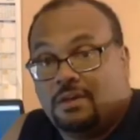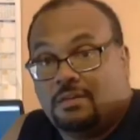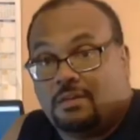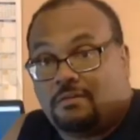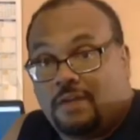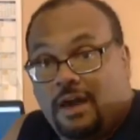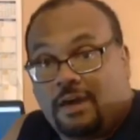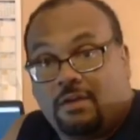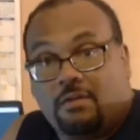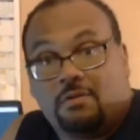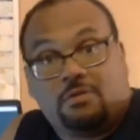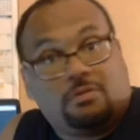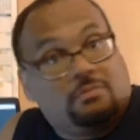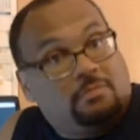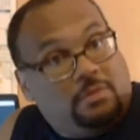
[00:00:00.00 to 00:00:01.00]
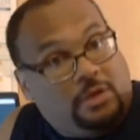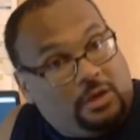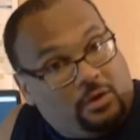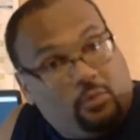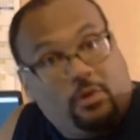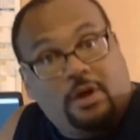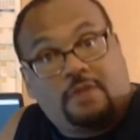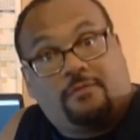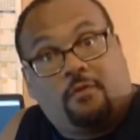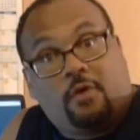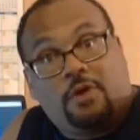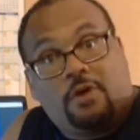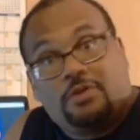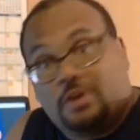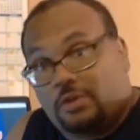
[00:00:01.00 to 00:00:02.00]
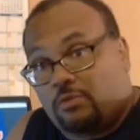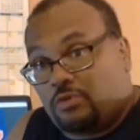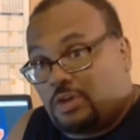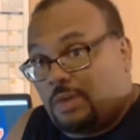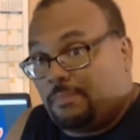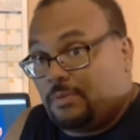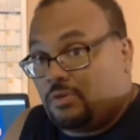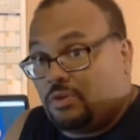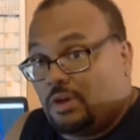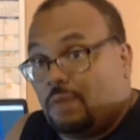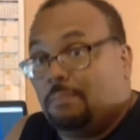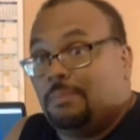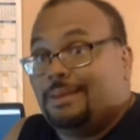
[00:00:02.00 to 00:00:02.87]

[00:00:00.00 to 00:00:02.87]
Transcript: The Tigers in quest for another championship,